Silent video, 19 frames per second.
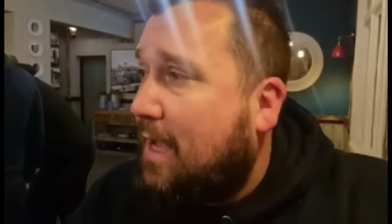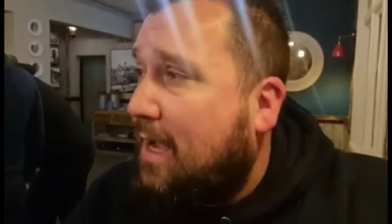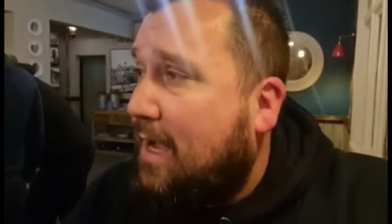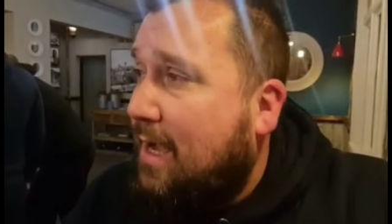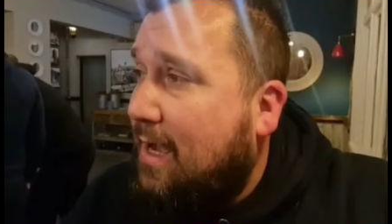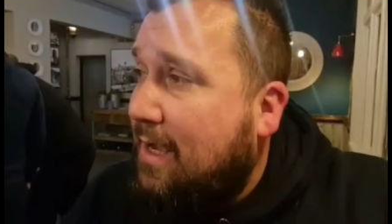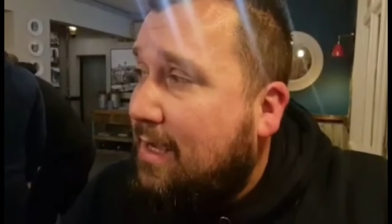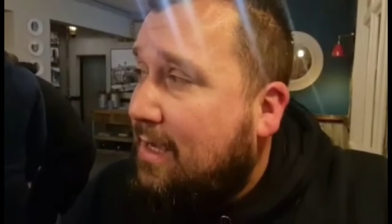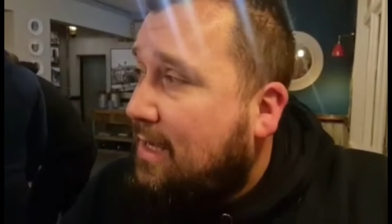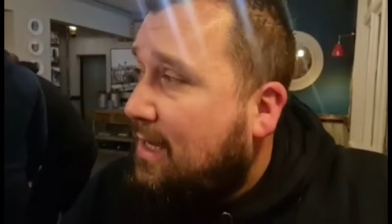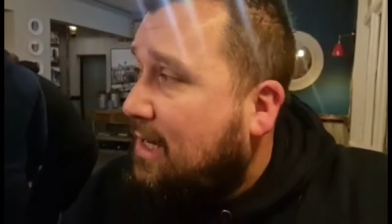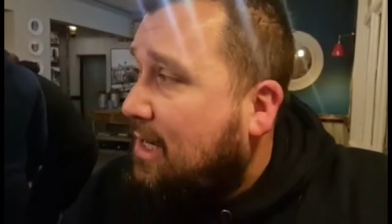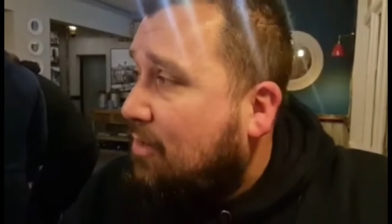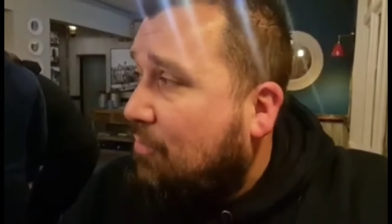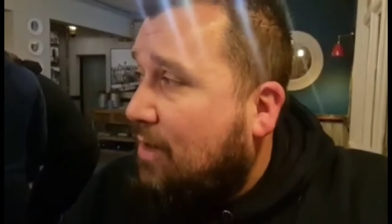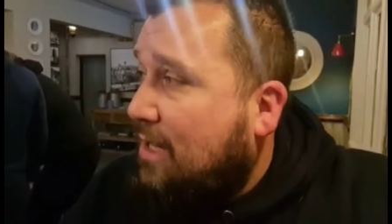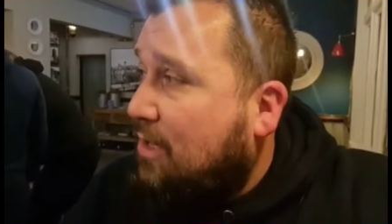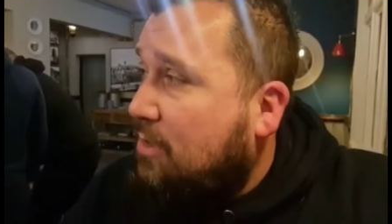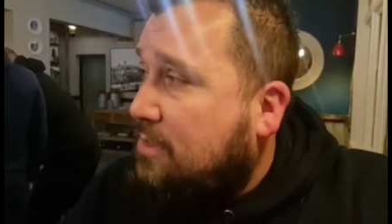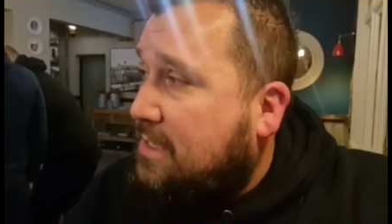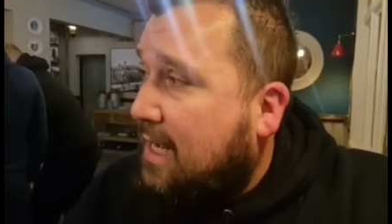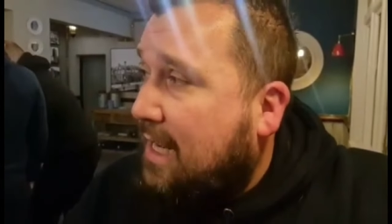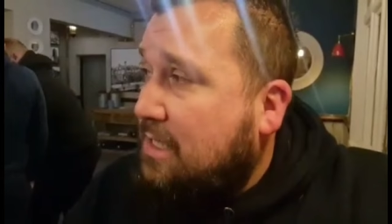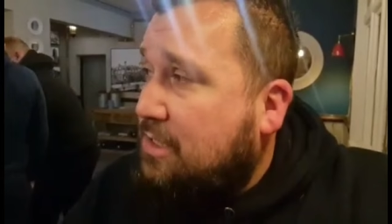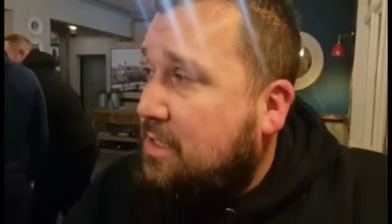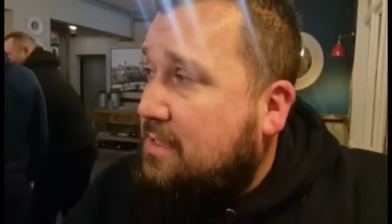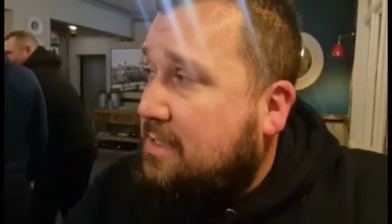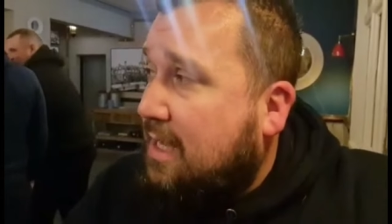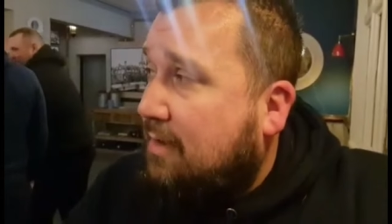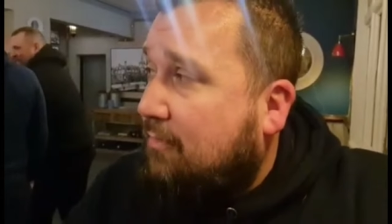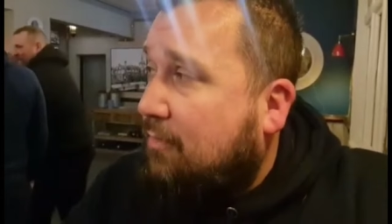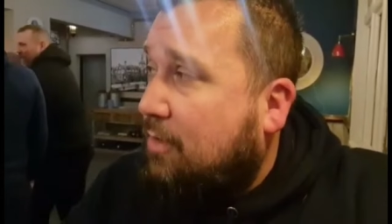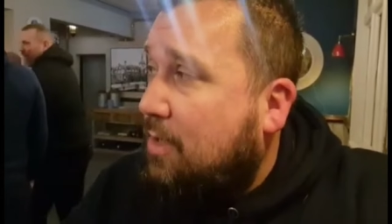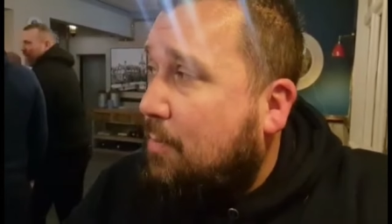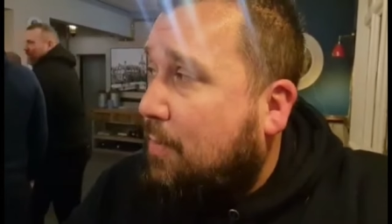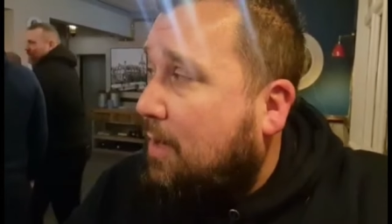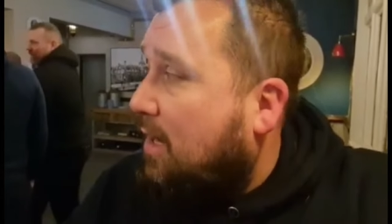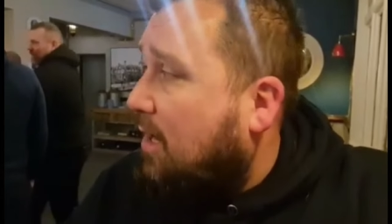Uh, really good selection of stuff
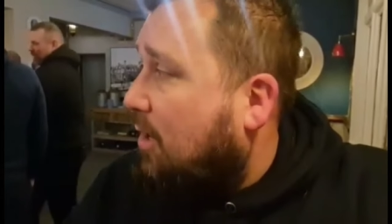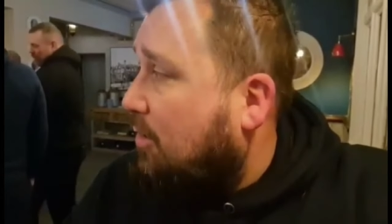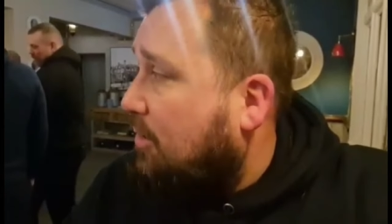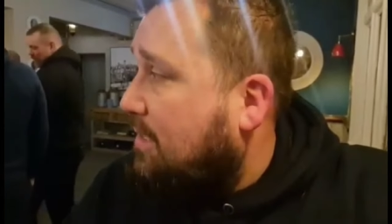on the bar,